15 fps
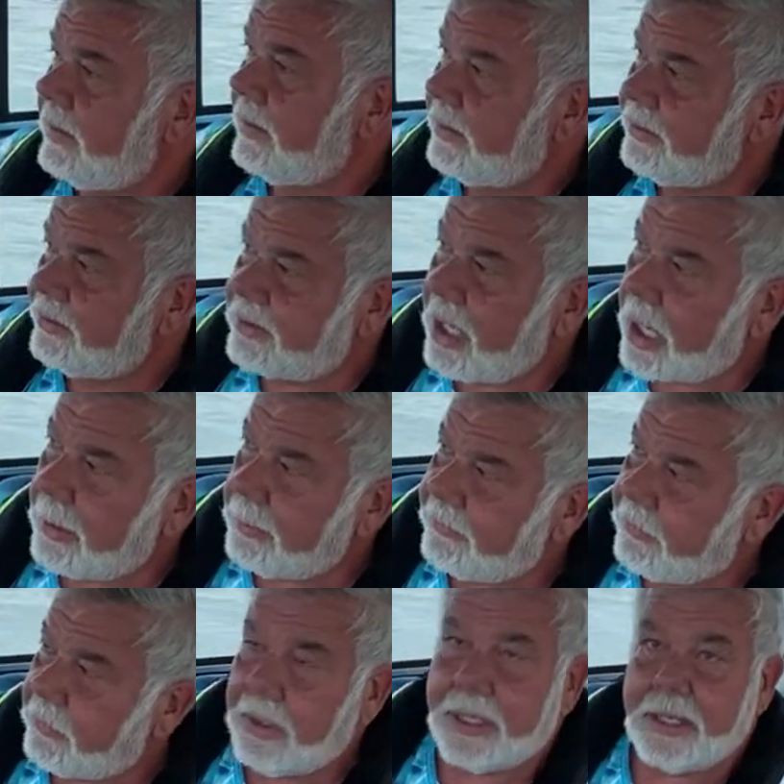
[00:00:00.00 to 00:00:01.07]
stopped
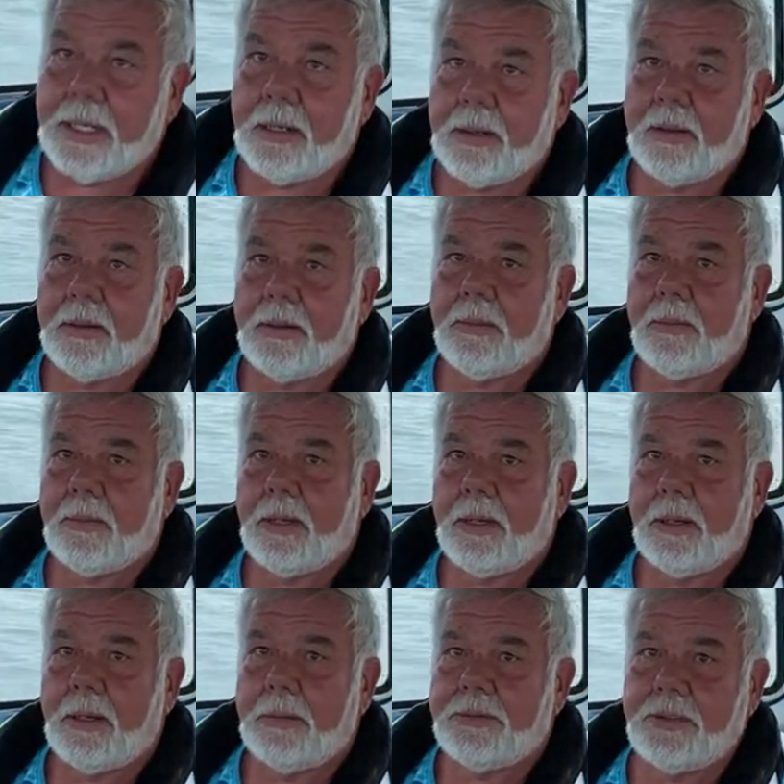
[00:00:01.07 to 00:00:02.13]
for right now.
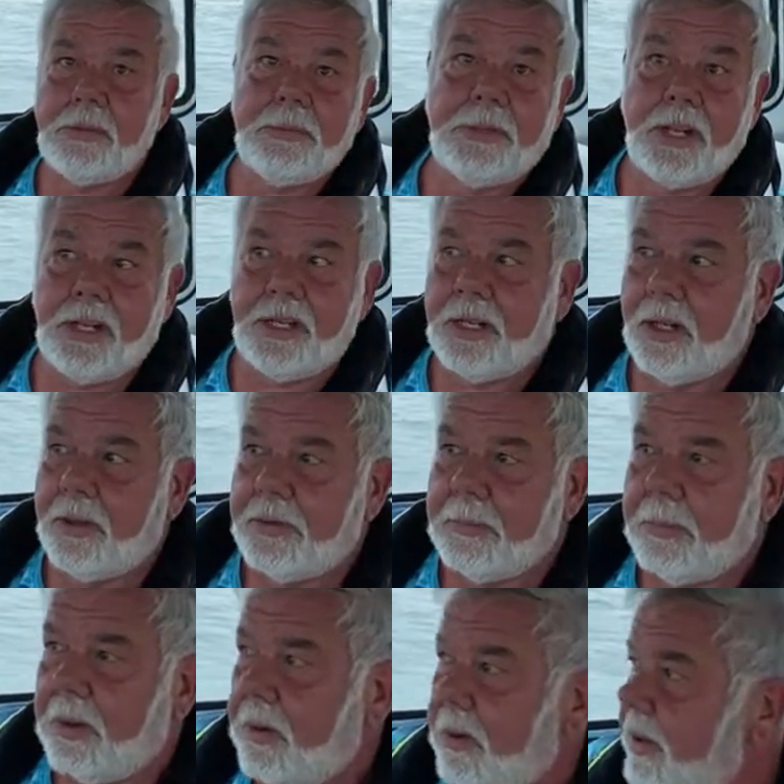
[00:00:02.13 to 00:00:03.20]
I'm assuming to unload the
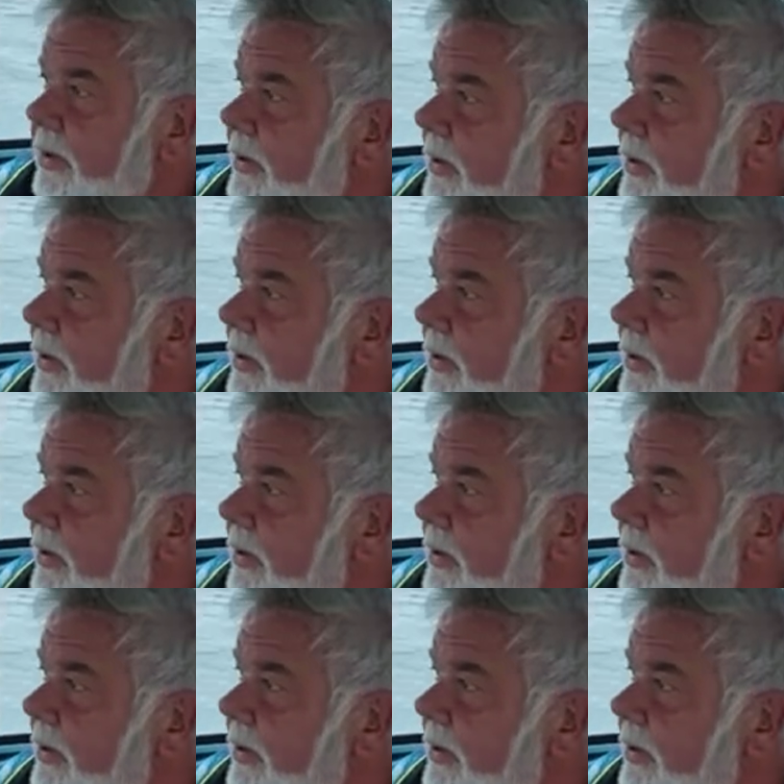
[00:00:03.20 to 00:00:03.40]
barge, or